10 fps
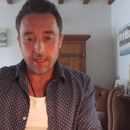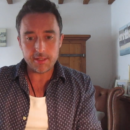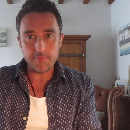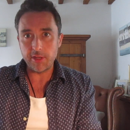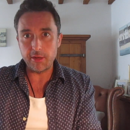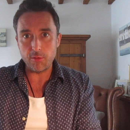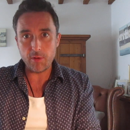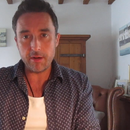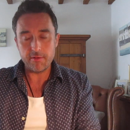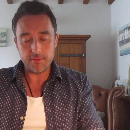something you're
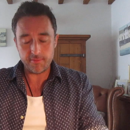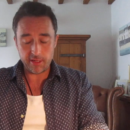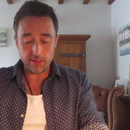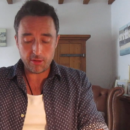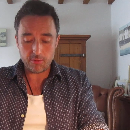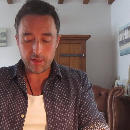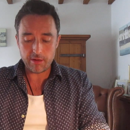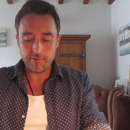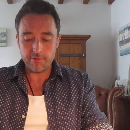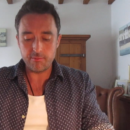aware of, something you're not
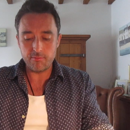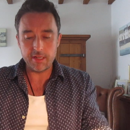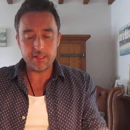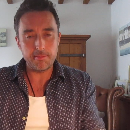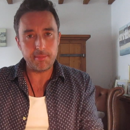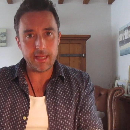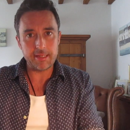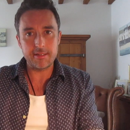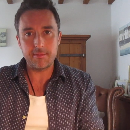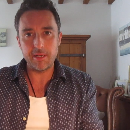aware of, recent past,